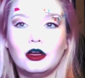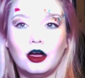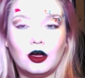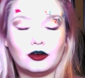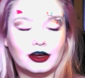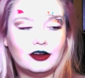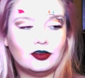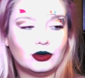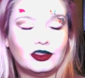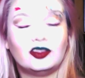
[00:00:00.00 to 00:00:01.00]
Alright
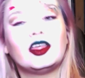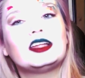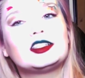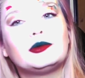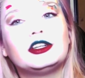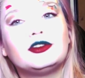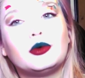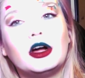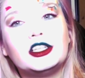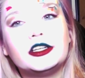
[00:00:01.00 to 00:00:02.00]
everyone, thanks so much for
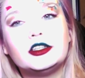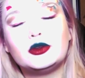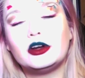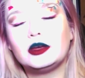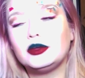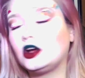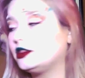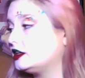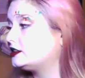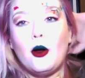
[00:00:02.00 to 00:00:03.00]
watching and joining me on
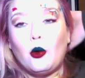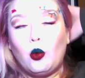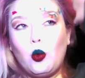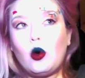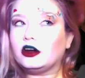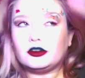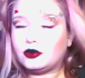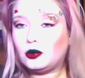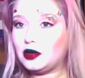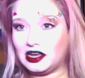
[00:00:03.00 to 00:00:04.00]
this wonderful
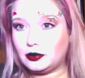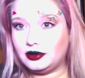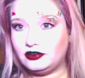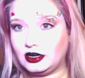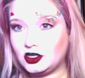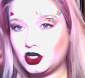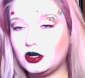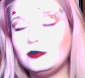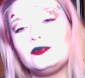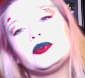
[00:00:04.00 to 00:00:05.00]
makeup adventure.
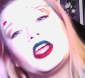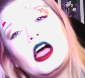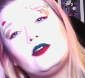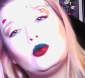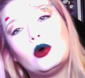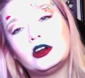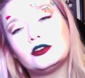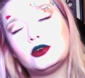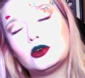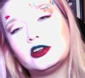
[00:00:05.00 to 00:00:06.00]
Have a
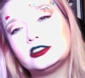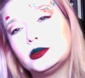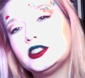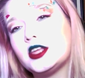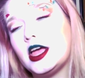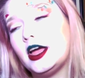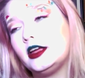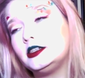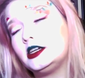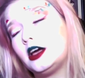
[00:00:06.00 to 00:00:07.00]
wonderful Christmas
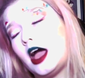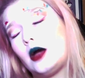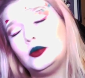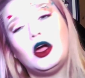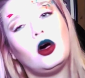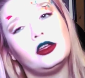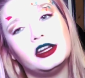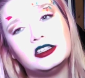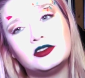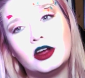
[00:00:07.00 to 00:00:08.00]
and a happy
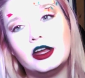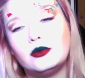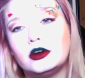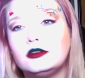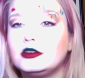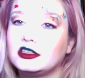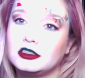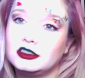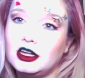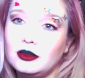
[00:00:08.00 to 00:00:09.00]
holidays for anyone who doesn't
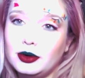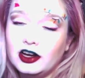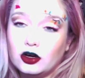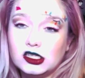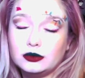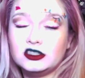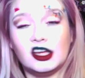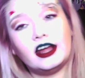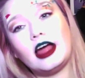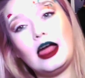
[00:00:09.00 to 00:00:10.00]
celebrate Christmas,
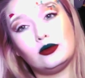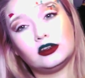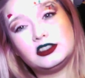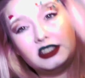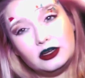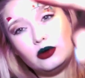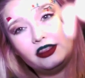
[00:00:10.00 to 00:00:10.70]
and I will see you on the